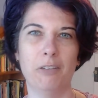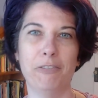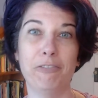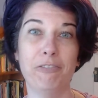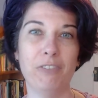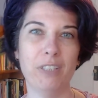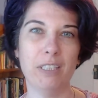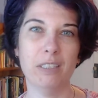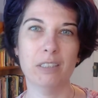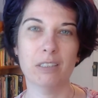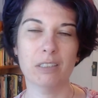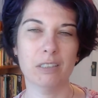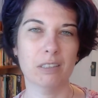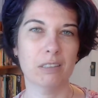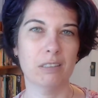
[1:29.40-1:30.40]

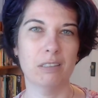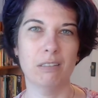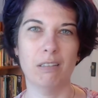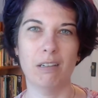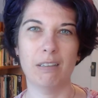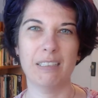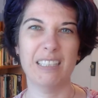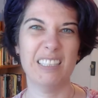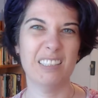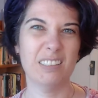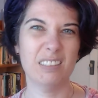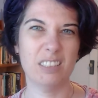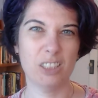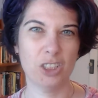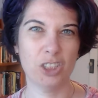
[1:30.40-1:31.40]
fear,
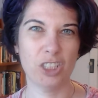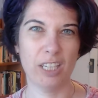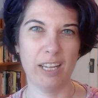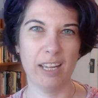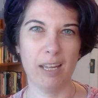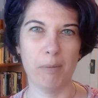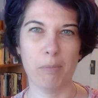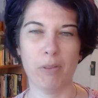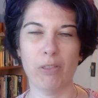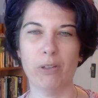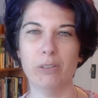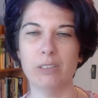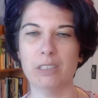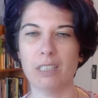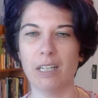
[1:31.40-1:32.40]
guilt, shame,
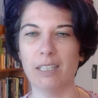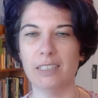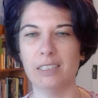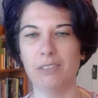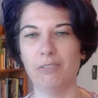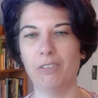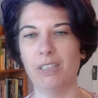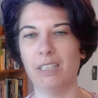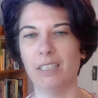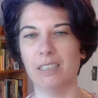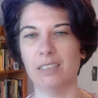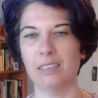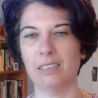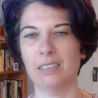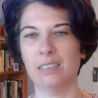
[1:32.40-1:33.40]
those kinds of
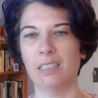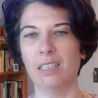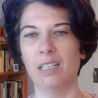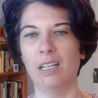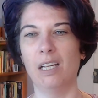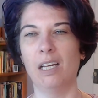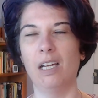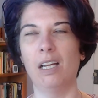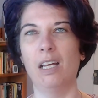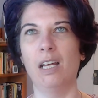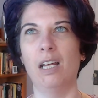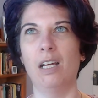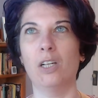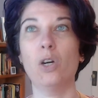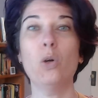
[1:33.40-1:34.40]
things
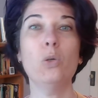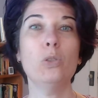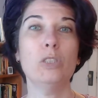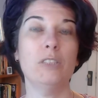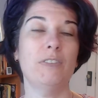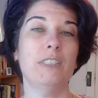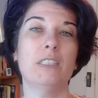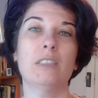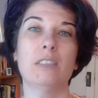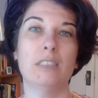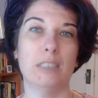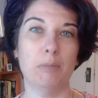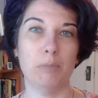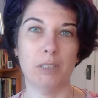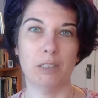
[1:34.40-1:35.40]
cause physical
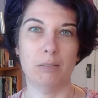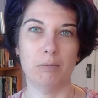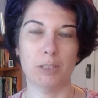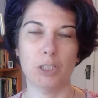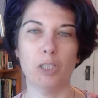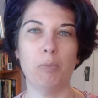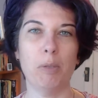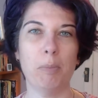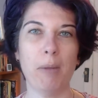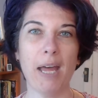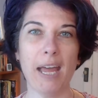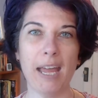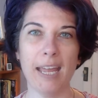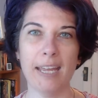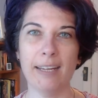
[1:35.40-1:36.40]
symptoms. Could be
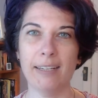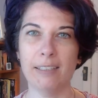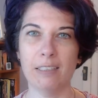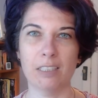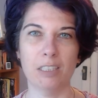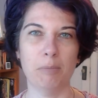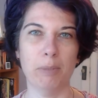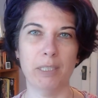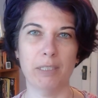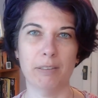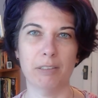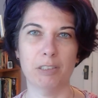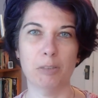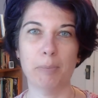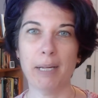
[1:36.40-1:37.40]
pain, could be
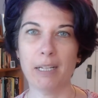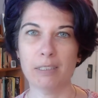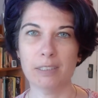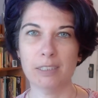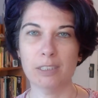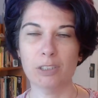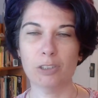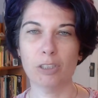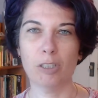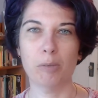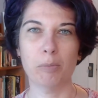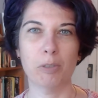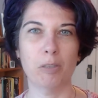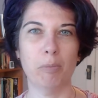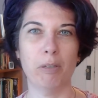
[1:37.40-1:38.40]
irritable bowel
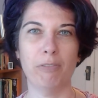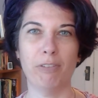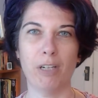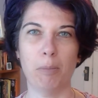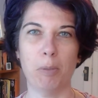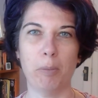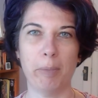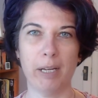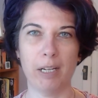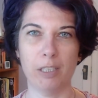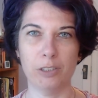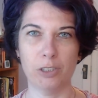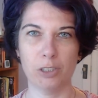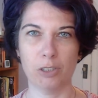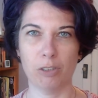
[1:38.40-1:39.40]
syndrome, could be
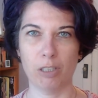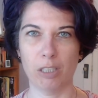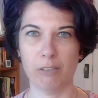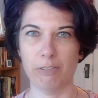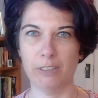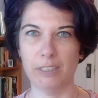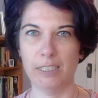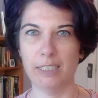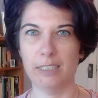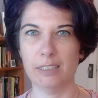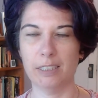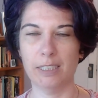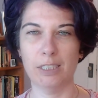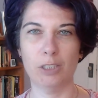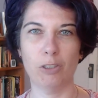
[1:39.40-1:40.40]
fibromyalgia, chronic fatigue
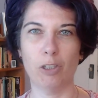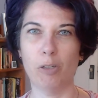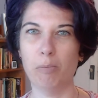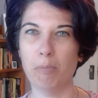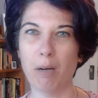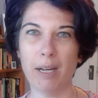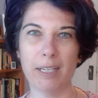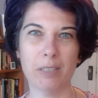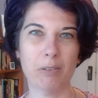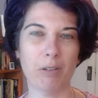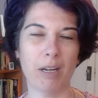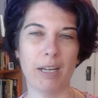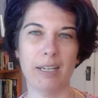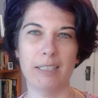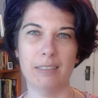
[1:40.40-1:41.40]
syndrome,
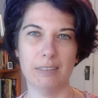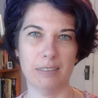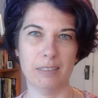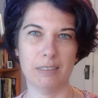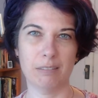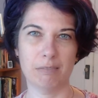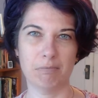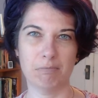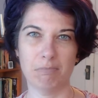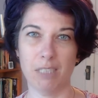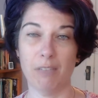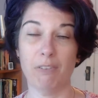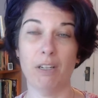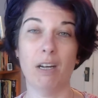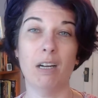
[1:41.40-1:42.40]
migraines,
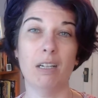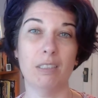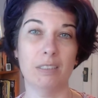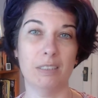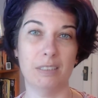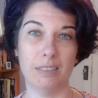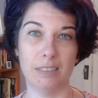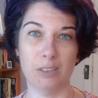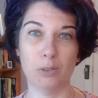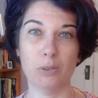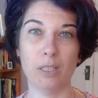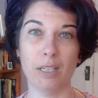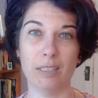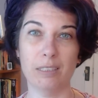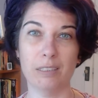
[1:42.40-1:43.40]
even heart disease. All
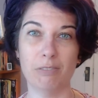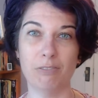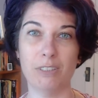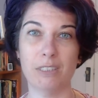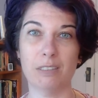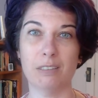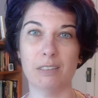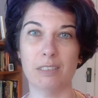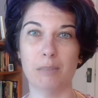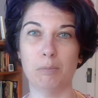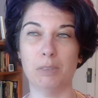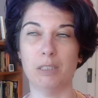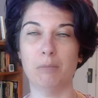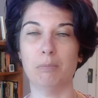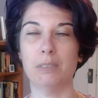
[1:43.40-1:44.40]
kinds of physical
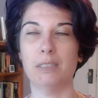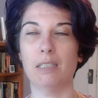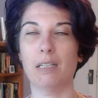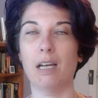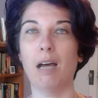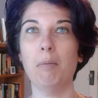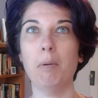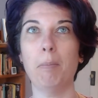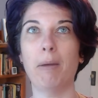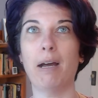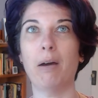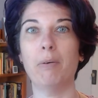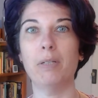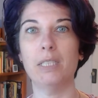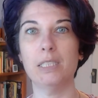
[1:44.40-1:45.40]
symptoms come
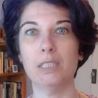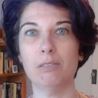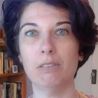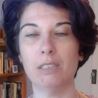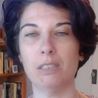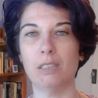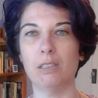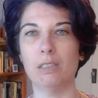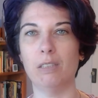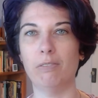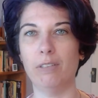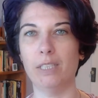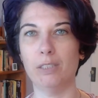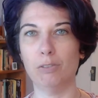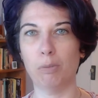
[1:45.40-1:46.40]
about as a result of
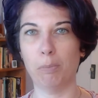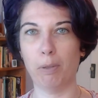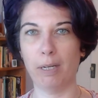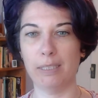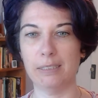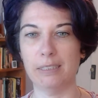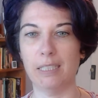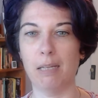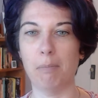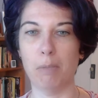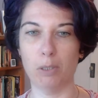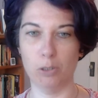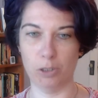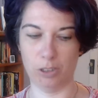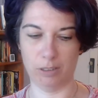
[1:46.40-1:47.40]
these repressed
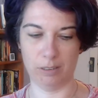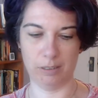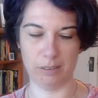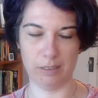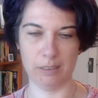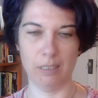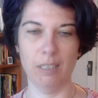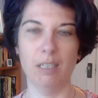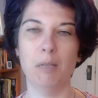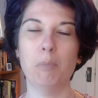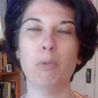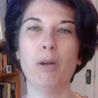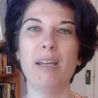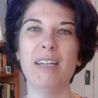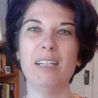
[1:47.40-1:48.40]
emotions.
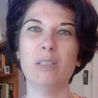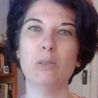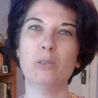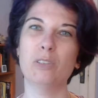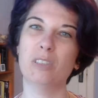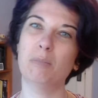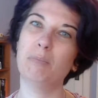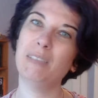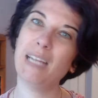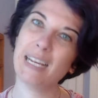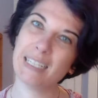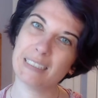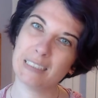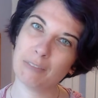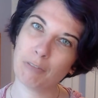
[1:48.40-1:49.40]
Brady calls them
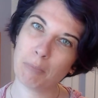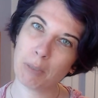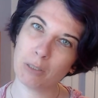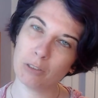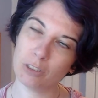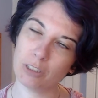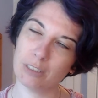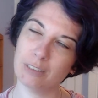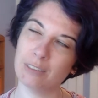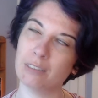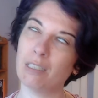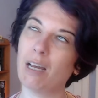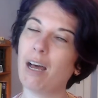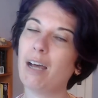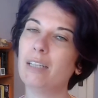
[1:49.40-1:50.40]
negative emotions.
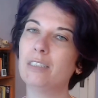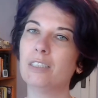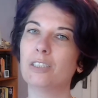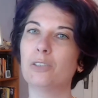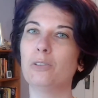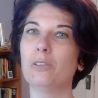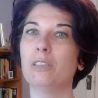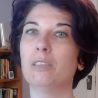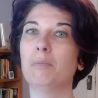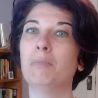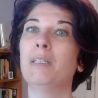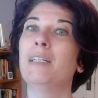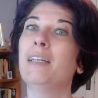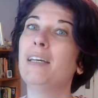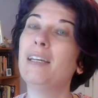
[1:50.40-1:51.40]
I just call
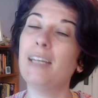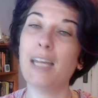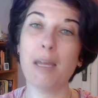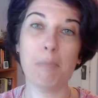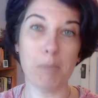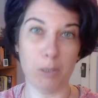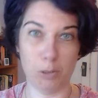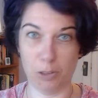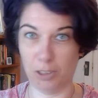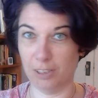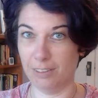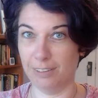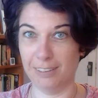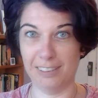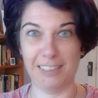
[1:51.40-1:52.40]
them
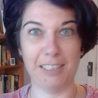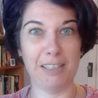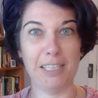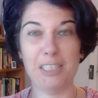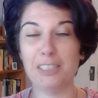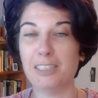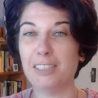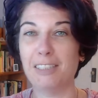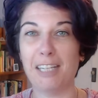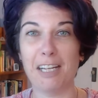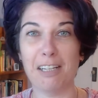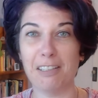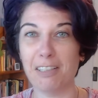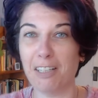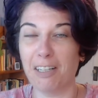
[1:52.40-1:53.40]
emotions.
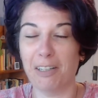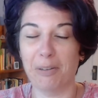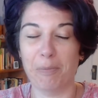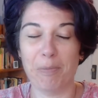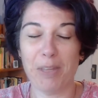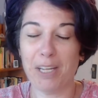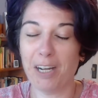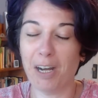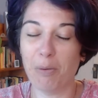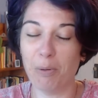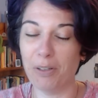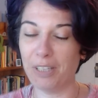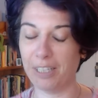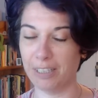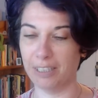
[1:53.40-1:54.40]
They are
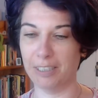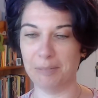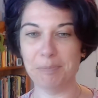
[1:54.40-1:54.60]
what they are.